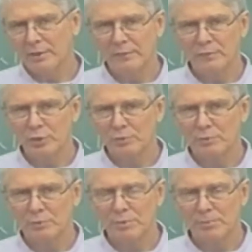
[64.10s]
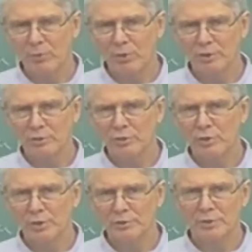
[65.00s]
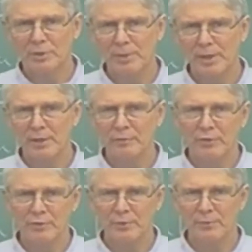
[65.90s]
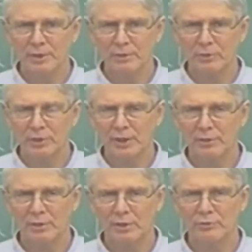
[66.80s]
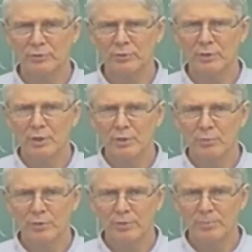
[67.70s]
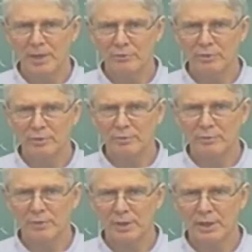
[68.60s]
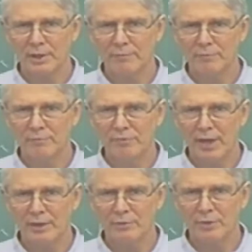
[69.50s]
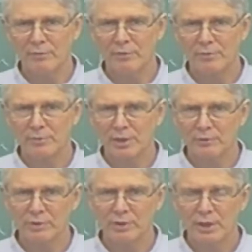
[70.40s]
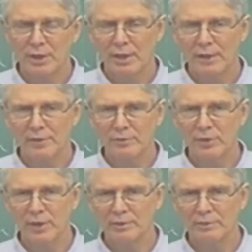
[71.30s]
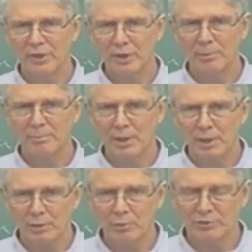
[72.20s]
in your report, you're going to compare the theoretical calculation with the measured value of the thrust, and then try to develop a model which